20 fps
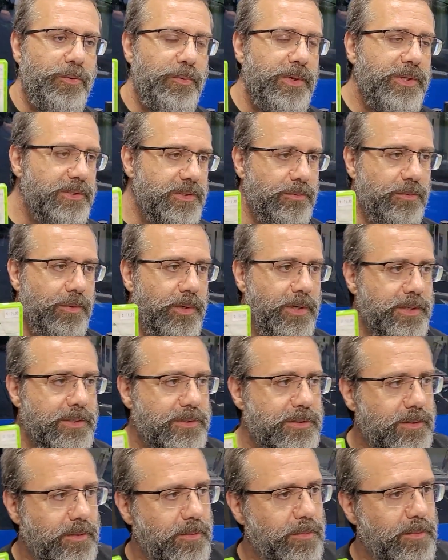reason
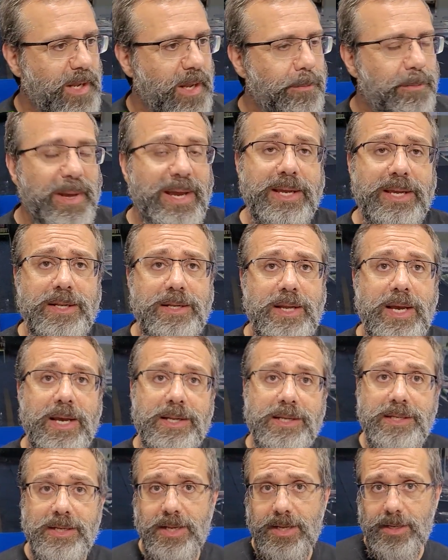was, back in
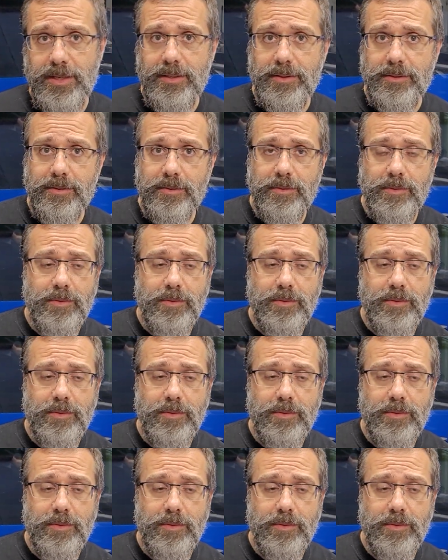99,